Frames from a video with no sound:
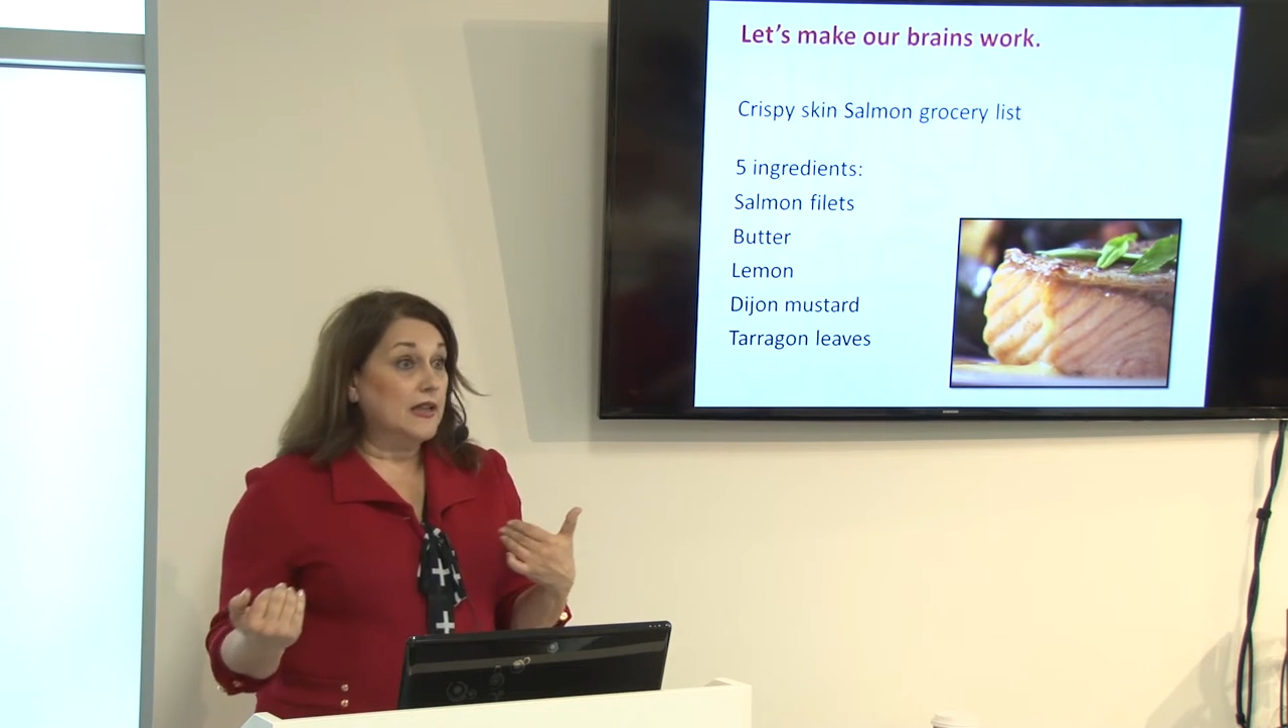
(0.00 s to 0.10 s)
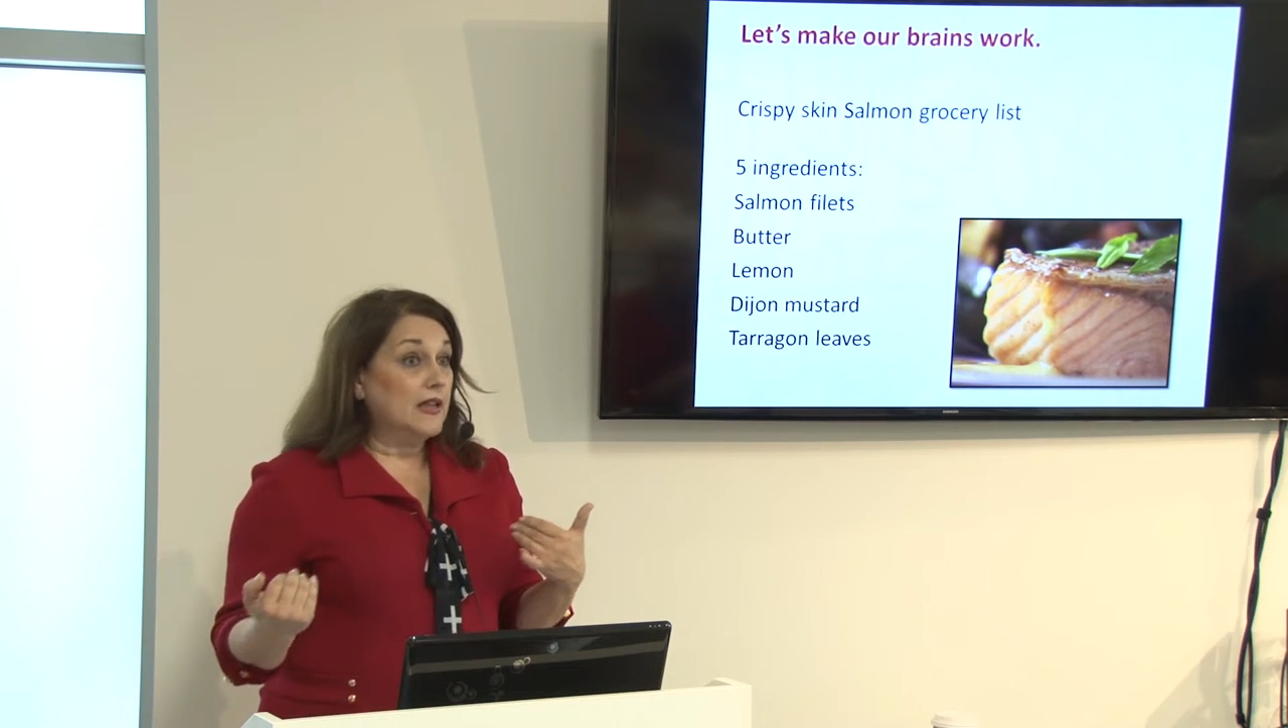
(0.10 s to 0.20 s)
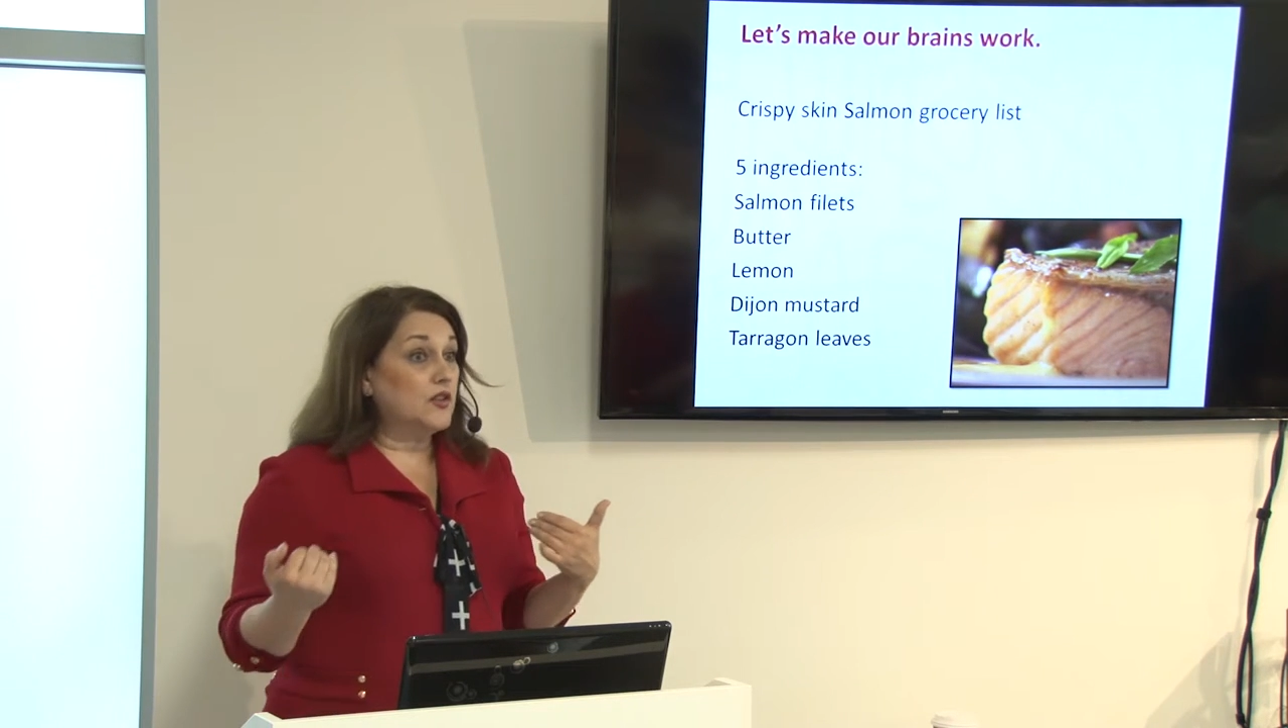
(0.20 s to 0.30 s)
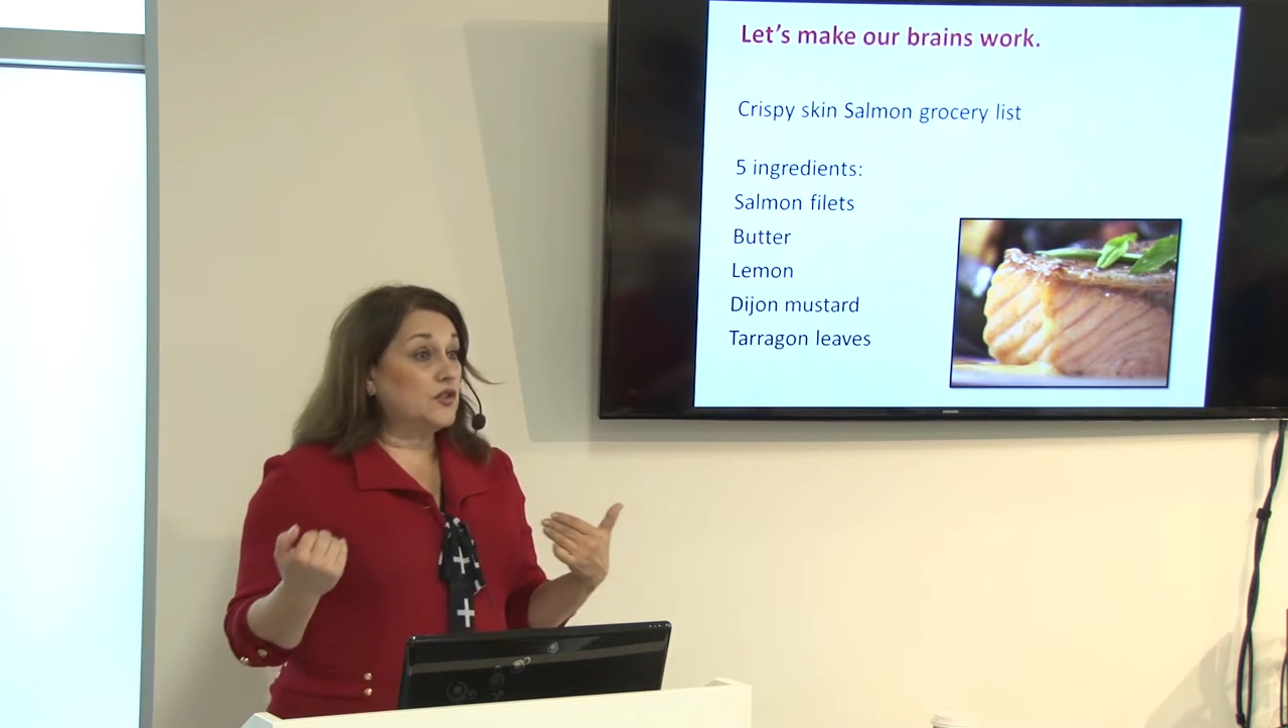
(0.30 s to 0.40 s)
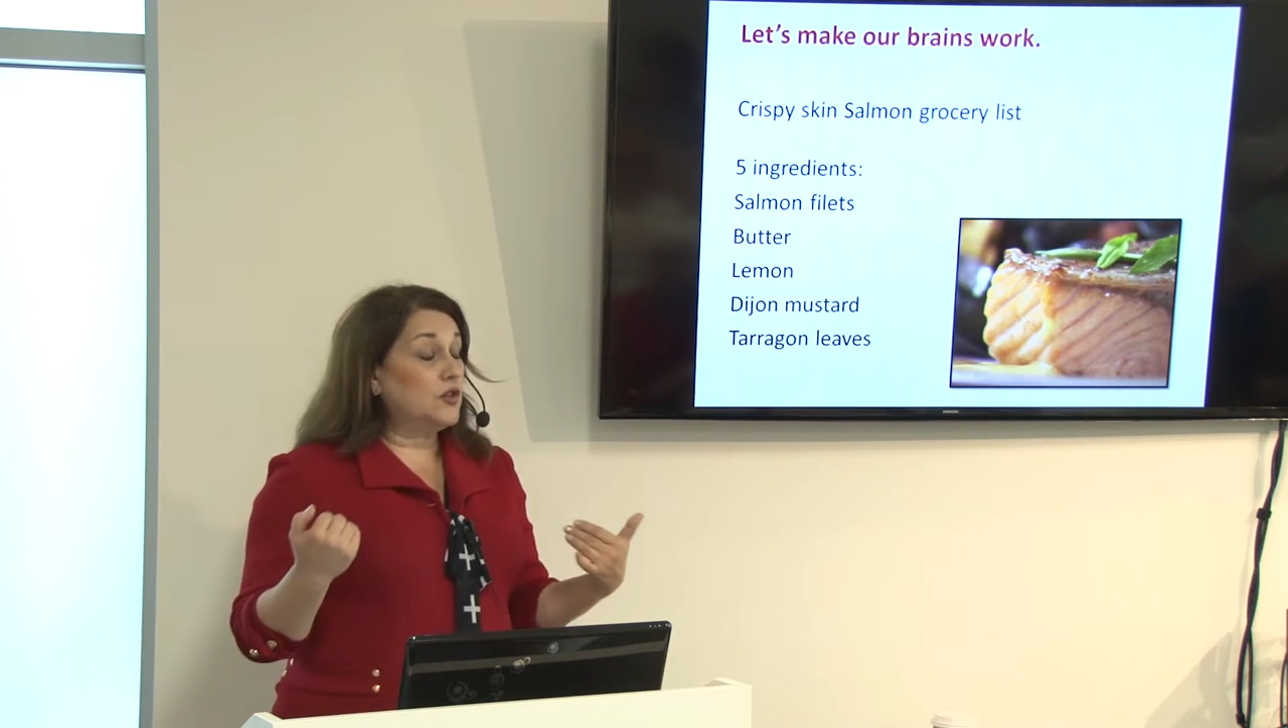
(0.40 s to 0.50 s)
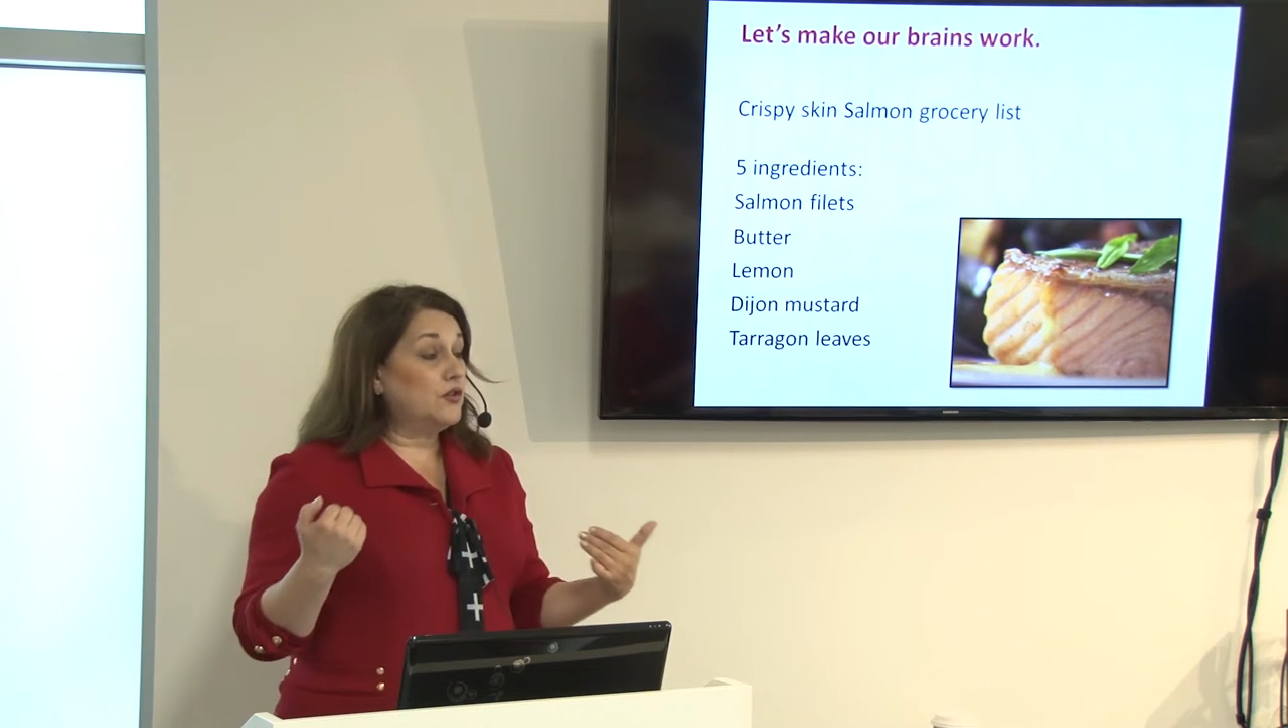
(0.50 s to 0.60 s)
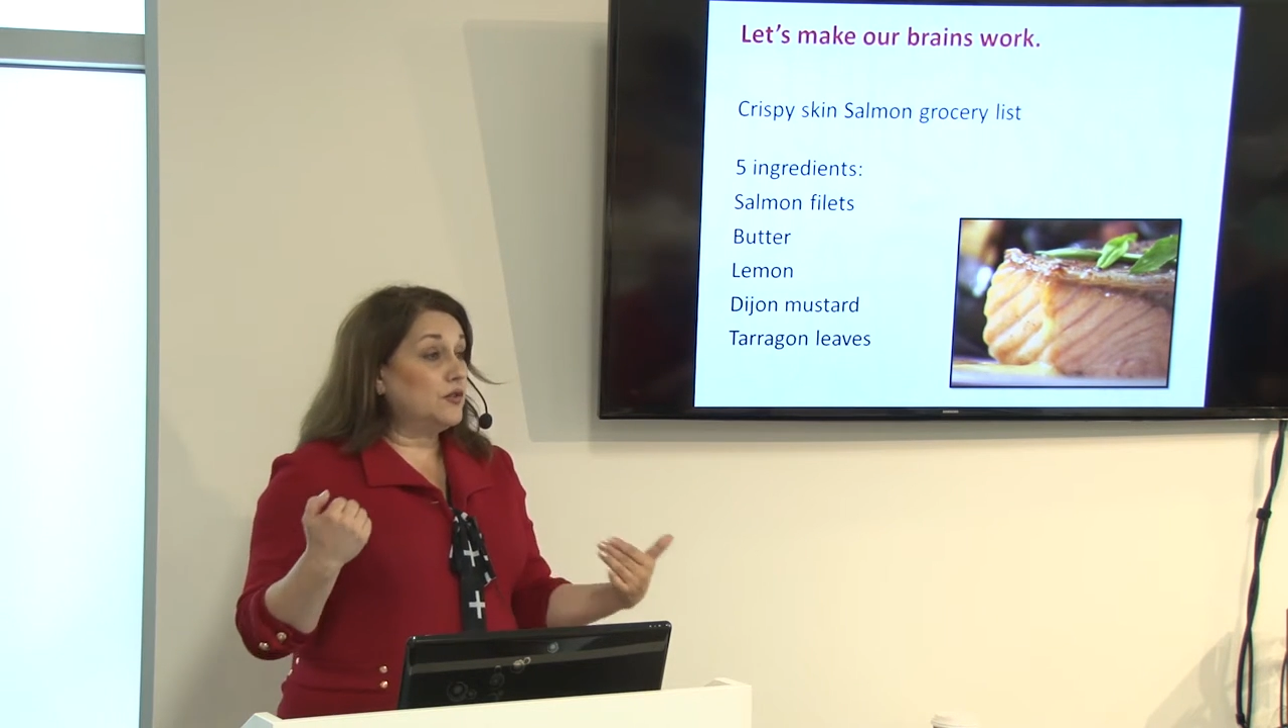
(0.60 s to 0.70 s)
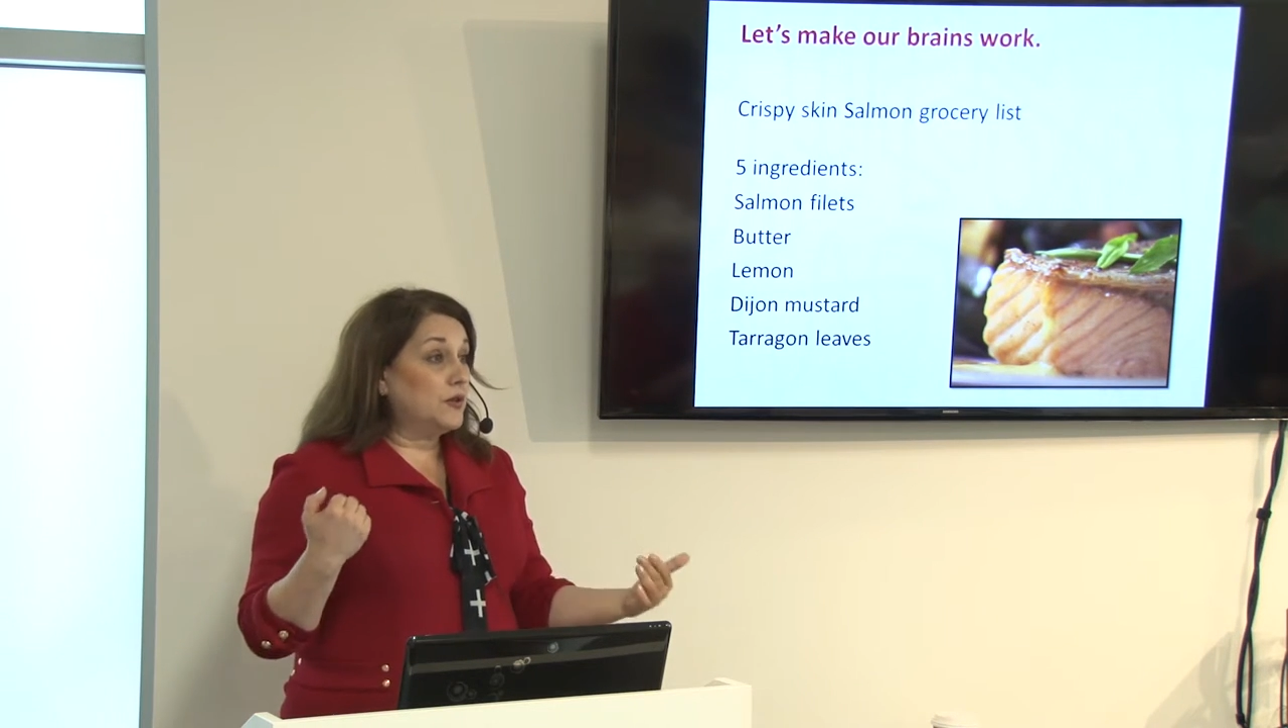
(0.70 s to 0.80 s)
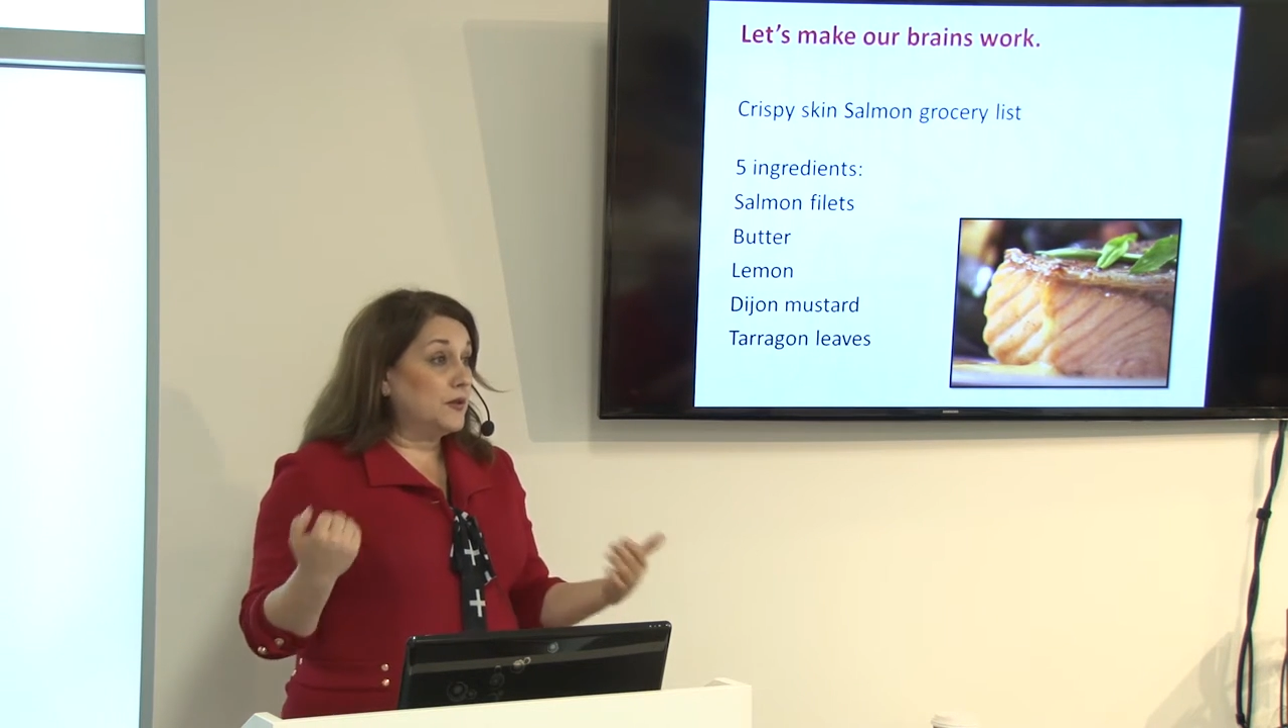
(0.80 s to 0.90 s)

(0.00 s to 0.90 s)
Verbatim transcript: is to do two